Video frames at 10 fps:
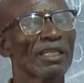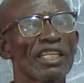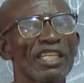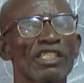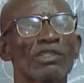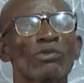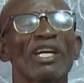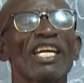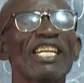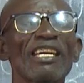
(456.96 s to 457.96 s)
Is to
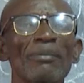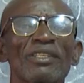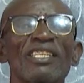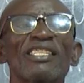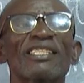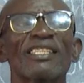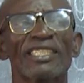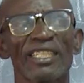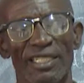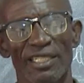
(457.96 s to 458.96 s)
enable these
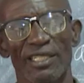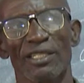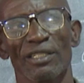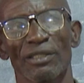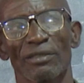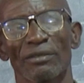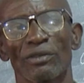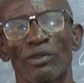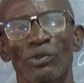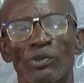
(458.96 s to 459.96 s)
chicks
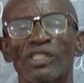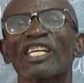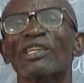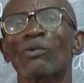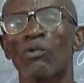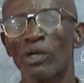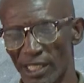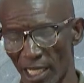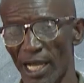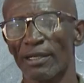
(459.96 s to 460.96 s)
to take
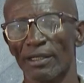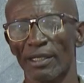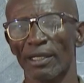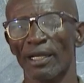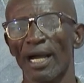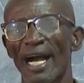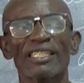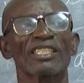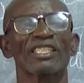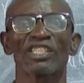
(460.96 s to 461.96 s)
water
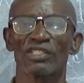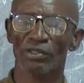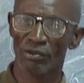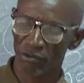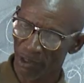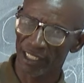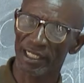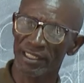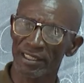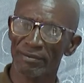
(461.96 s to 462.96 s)
as it is
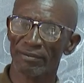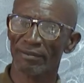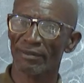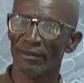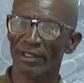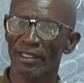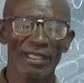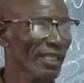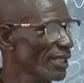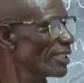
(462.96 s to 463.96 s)
required.
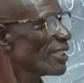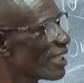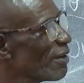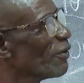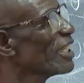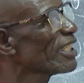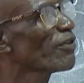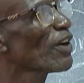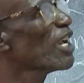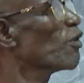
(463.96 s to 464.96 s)

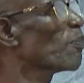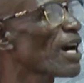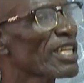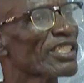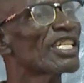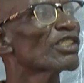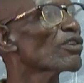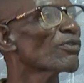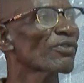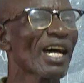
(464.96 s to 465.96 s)
seventy-five percent
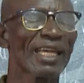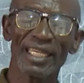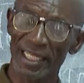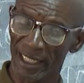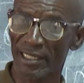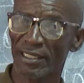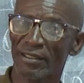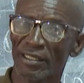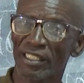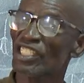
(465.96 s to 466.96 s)
of the egg,
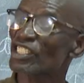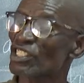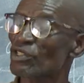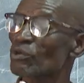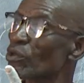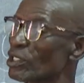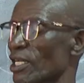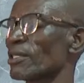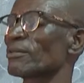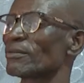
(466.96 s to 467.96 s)
it is water.